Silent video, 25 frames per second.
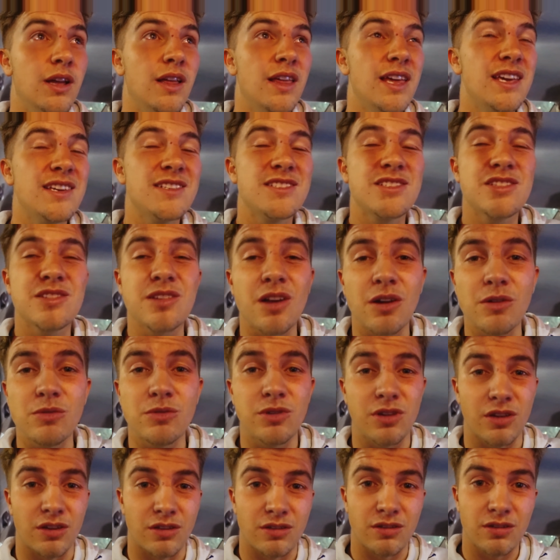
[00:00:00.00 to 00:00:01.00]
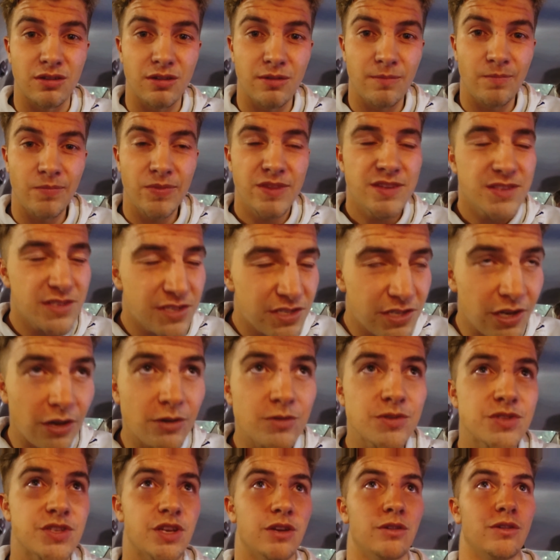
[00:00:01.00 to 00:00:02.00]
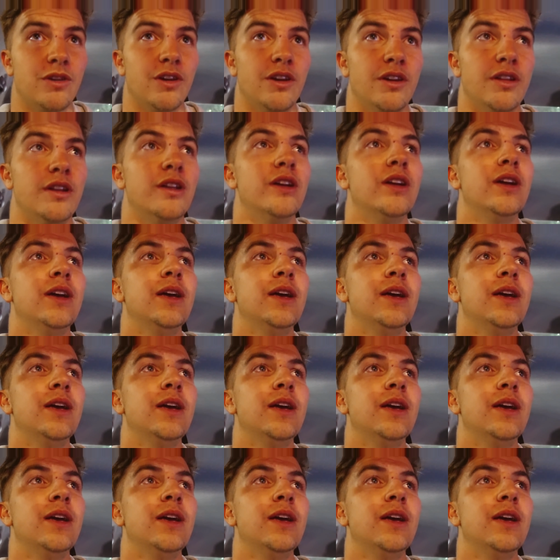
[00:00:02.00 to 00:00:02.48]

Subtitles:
He's so good, so good.